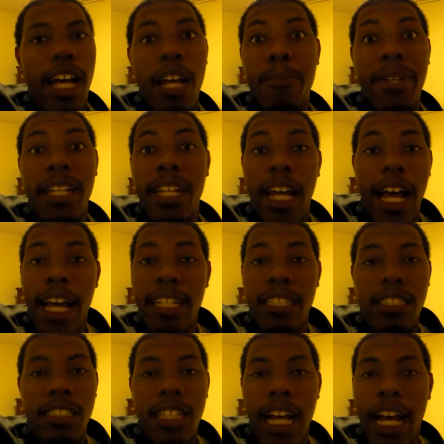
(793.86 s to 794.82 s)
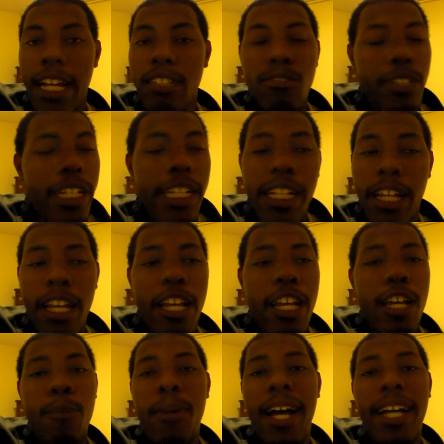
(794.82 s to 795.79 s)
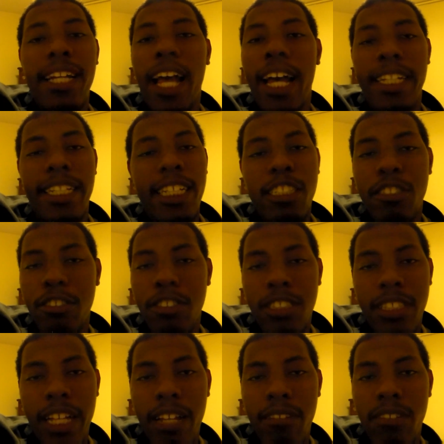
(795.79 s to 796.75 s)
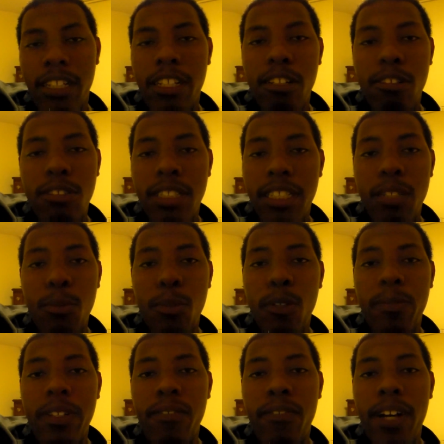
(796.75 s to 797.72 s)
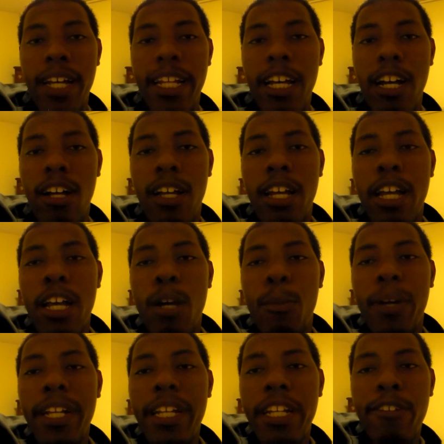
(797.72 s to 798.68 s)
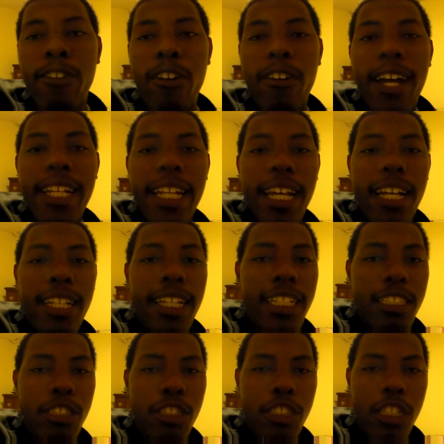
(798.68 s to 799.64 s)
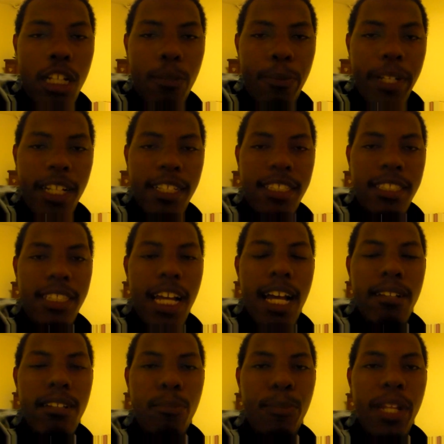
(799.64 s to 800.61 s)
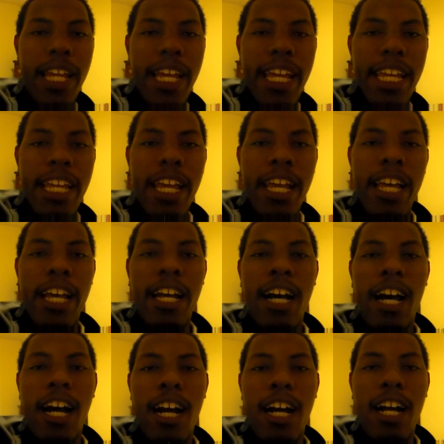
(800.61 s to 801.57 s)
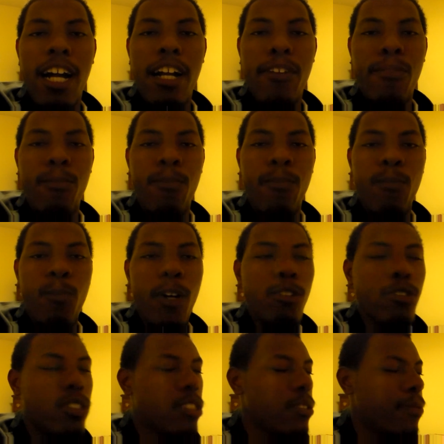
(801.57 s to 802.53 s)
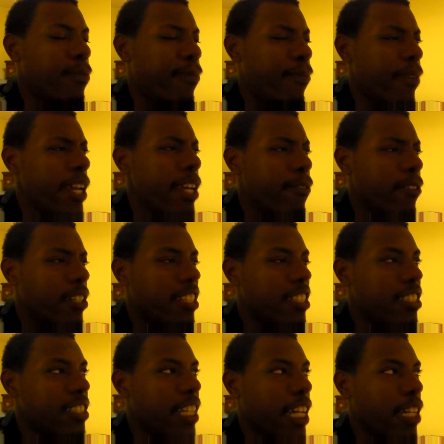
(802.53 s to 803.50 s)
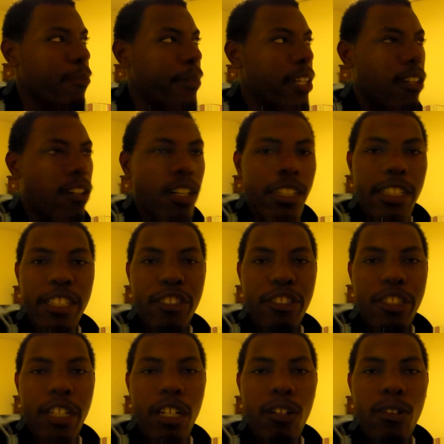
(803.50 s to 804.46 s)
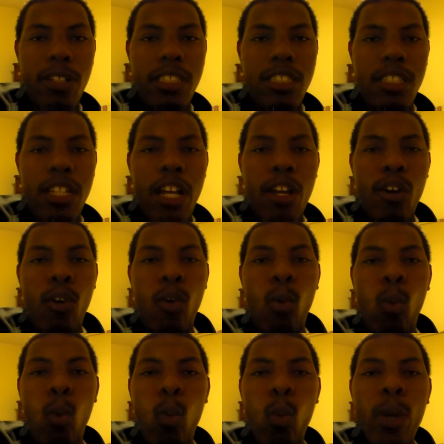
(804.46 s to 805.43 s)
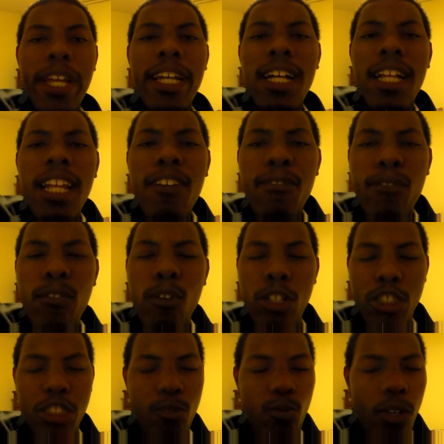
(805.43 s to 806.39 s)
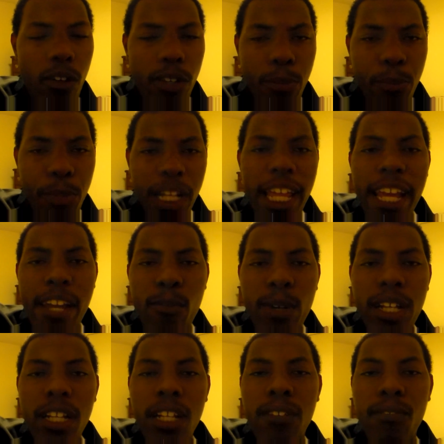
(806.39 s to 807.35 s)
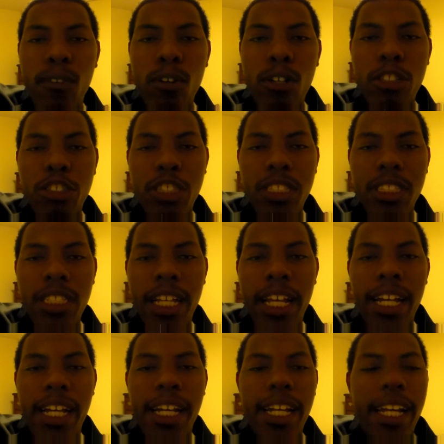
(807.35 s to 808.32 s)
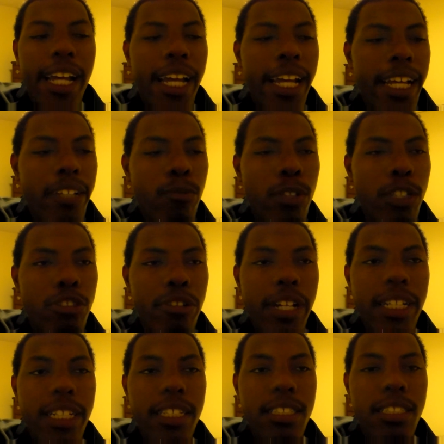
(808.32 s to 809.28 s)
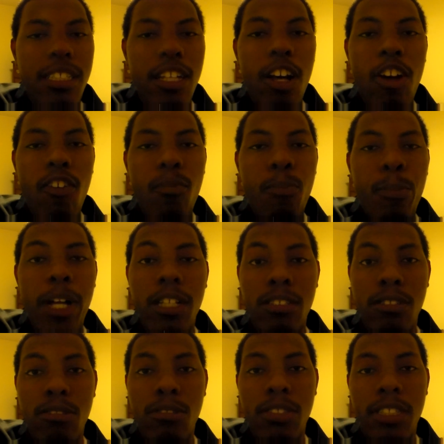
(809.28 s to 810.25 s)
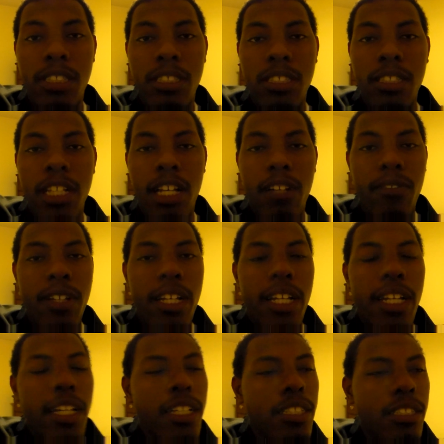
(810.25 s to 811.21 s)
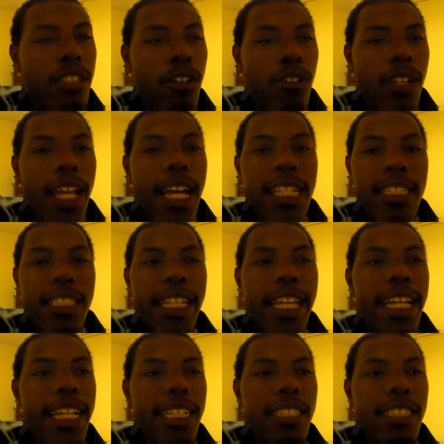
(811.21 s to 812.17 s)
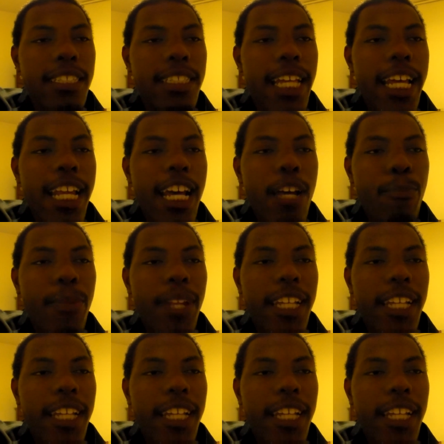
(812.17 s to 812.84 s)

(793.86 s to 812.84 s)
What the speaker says: I mean, I don't get it, but I guess you'll just have to go see the movie to find out. But anyway, right now, ladies and gentlemen, it's time to play our most favorite segment on this show. It's Wheel of Fortune, where we play Wheel of Fortune and we try to solve puzzles and stuff. So let's get it set up.